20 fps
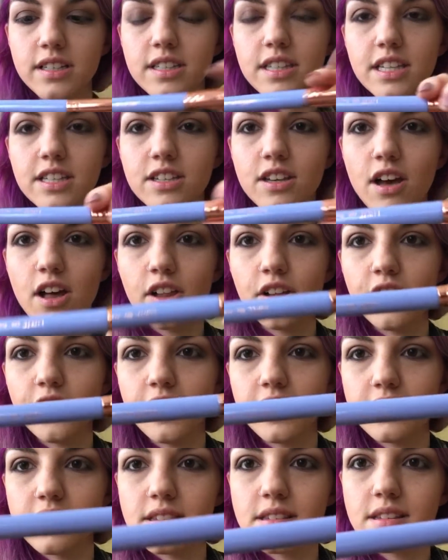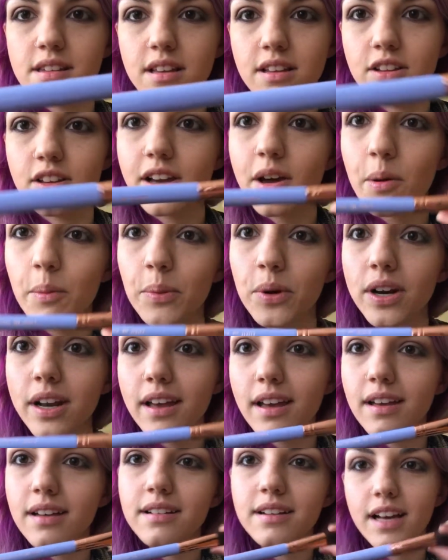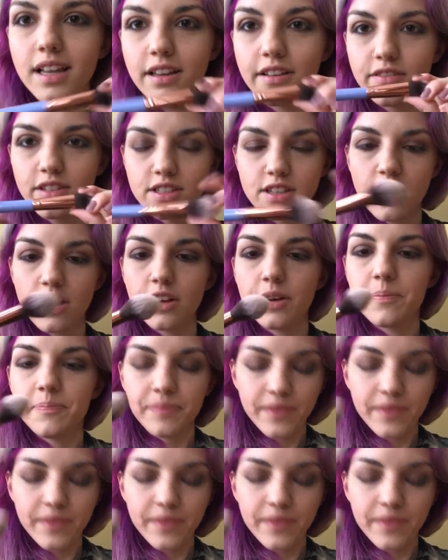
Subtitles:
This color is so pretty. I love this color.